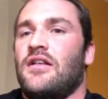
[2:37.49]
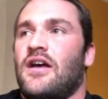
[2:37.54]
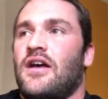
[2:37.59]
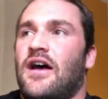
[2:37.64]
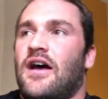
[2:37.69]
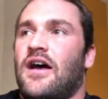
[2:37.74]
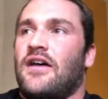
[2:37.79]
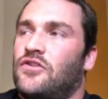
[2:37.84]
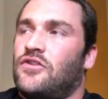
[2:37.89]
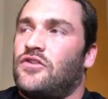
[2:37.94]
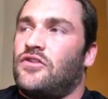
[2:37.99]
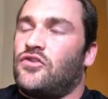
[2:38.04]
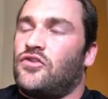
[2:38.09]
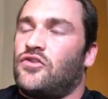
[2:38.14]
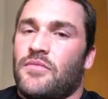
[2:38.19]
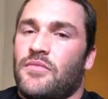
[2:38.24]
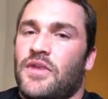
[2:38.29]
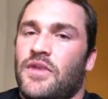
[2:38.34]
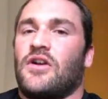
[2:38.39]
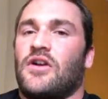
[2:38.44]
as they're
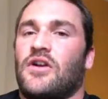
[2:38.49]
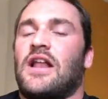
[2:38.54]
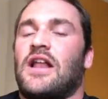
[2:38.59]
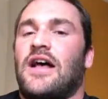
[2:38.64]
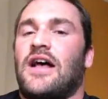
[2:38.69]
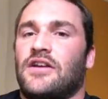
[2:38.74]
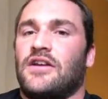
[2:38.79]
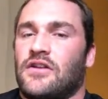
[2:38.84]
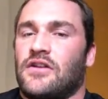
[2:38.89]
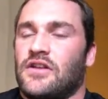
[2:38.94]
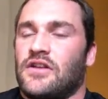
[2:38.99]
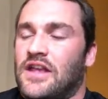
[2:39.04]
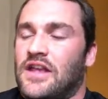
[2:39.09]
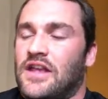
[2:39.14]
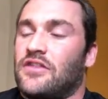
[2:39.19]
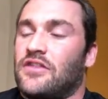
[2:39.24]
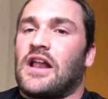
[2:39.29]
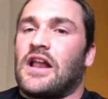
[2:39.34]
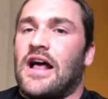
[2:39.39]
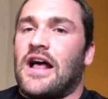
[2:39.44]
trying to make the classic,
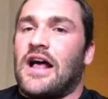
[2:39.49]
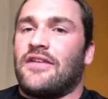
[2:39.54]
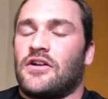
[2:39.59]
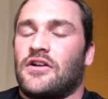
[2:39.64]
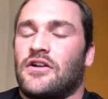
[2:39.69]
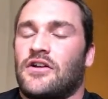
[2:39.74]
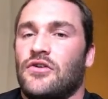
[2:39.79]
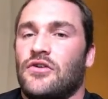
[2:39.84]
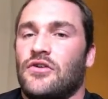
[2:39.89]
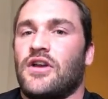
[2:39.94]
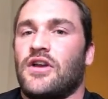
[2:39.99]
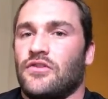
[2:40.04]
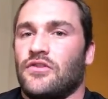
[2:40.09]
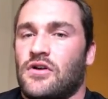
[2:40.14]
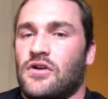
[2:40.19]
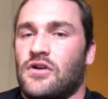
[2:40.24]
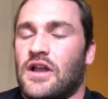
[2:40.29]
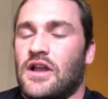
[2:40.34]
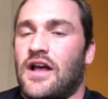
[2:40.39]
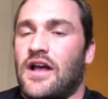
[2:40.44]
get the classic look and
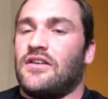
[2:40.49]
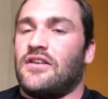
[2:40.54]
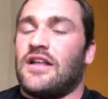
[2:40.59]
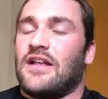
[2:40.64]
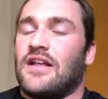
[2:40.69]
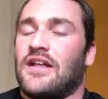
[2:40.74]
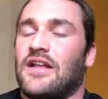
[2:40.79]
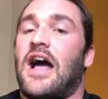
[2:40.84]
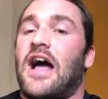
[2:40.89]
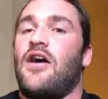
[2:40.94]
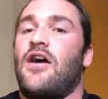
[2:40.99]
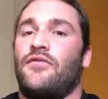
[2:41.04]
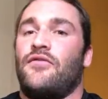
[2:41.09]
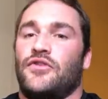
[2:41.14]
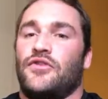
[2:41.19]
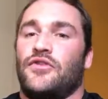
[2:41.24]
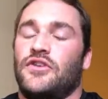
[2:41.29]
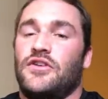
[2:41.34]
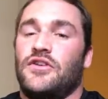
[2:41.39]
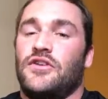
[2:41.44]
do classic, and
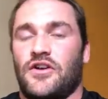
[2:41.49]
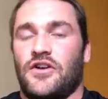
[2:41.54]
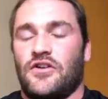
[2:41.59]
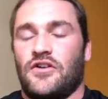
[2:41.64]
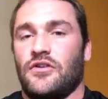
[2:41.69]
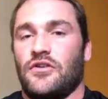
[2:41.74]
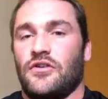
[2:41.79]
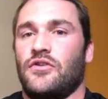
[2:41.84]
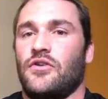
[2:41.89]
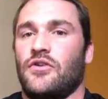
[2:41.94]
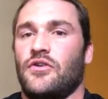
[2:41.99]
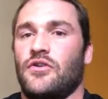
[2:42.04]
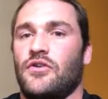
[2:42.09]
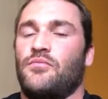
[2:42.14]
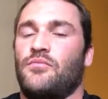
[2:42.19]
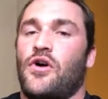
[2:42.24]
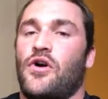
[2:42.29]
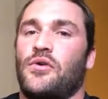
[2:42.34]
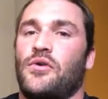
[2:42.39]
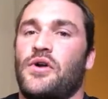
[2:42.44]
over the years they're going to, you know,
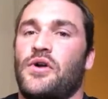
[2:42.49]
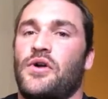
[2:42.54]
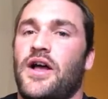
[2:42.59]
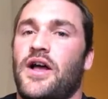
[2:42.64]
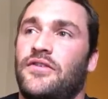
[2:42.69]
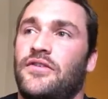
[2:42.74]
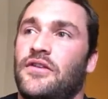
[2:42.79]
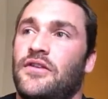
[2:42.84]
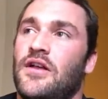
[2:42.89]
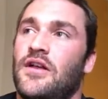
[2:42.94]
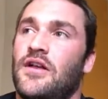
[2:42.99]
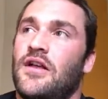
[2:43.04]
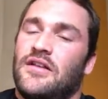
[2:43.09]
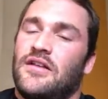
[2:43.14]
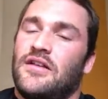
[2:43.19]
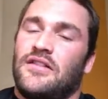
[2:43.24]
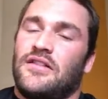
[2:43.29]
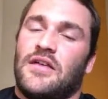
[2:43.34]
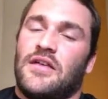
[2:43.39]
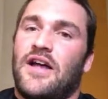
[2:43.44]
progress.
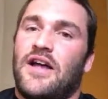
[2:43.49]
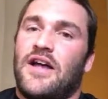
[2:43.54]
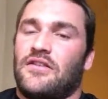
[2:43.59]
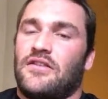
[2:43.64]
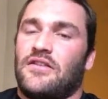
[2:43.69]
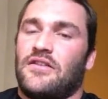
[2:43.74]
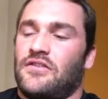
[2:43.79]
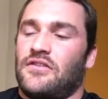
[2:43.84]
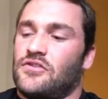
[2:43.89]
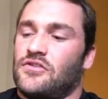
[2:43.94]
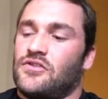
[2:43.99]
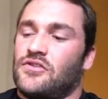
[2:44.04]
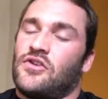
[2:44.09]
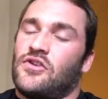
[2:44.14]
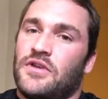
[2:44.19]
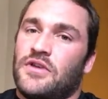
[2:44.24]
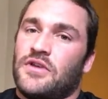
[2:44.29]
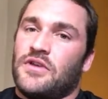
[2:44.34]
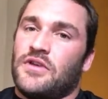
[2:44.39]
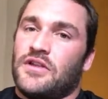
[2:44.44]
They might
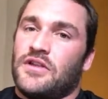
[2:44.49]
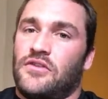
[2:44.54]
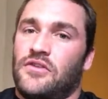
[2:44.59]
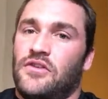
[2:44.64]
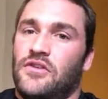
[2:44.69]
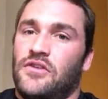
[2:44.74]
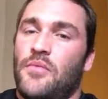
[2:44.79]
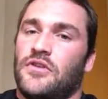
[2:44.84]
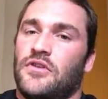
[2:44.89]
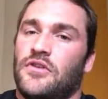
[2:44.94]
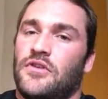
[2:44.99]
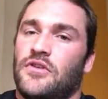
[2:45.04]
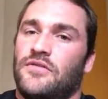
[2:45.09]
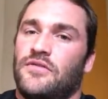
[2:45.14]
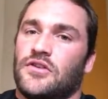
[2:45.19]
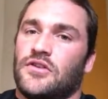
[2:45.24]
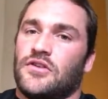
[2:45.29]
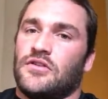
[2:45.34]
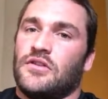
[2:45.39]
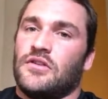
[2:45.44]
come in the open
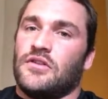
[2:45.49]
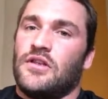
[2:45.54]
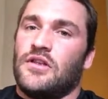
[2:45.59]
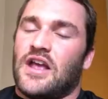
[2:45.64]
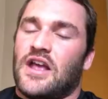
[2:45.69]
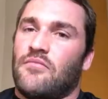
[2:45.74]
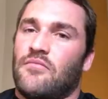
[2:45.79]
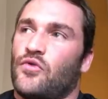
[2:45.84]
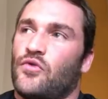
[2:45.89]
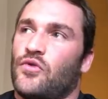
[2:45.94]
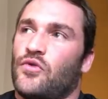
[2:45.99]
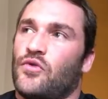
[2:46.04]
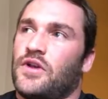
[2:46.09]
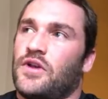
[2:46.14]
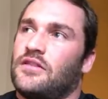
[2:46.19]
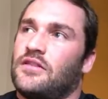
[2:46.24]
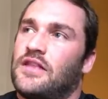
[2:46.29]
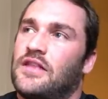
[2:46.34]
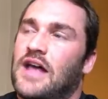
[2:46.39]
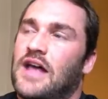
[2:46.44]
division and
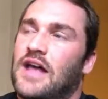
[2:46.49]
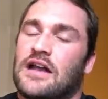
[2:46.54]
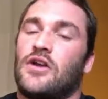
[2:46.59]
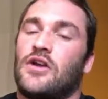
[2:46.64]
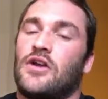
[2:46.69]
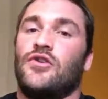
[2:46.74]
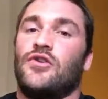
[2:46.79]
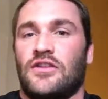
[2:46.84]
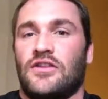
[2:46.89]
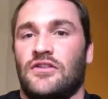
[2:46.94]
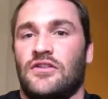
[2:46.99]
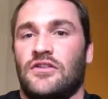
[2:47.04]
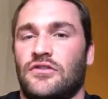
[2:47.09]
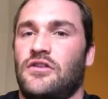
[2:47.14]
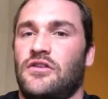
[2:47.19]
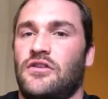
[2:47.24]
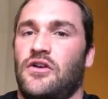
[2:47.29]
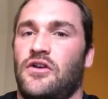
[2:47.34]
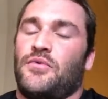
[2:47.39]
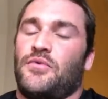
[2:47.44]
bring mm-hmm. that look into
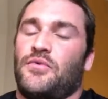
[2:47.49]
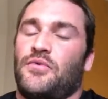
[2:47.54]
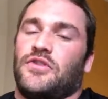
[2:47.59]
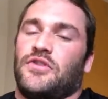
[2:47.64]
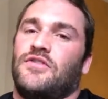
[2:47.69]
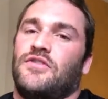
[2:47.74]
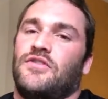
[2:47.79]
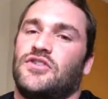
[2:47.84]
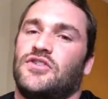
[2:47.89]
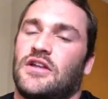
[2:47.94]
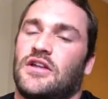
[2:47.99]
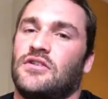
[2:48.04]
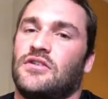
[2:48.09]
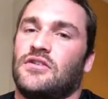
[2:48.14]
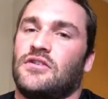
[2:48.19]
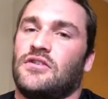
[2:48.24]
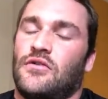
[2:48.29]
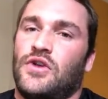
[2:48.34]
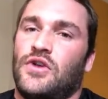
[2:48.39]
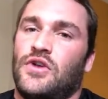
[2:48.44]
the open division
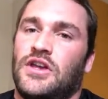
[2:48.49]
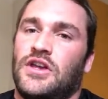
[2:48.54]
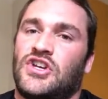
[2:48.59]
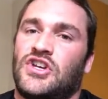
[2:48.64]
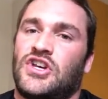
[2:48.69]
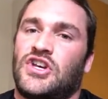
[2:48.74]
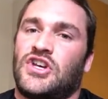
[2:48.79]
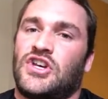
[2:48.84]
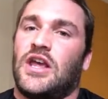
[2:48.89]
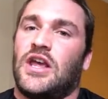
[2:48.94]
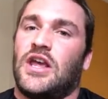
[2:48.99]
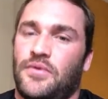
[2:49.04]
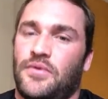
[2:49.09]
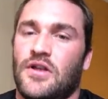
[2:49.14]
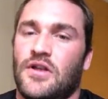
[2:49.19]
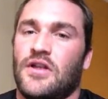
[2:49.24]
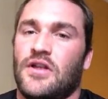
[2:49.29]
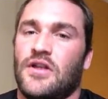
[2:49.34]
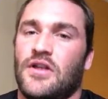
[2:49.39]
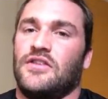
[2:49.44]
and reshape
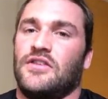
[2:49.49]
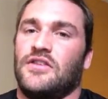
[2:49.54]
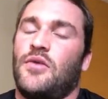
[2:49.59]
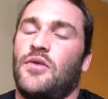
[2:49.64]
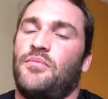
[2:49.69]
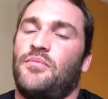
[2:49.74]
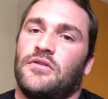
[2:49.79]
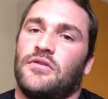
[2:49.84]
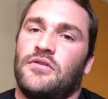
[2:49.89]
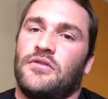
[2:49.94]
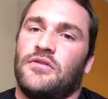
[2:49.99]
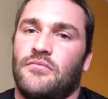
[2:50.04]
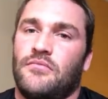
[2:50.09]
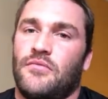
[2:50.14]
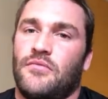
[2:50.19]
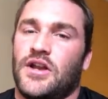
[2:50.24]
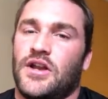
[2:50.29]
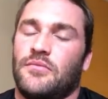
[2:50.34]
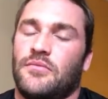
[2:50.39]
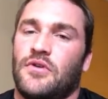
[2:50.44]
the open
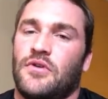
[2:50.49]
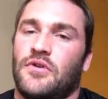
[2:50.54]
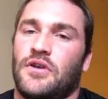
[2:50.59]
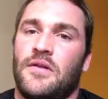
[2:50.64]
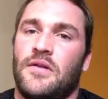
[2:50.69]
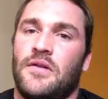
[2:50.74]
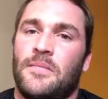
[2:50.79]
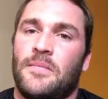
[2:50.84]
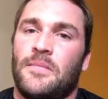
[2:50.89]
bodybuilding.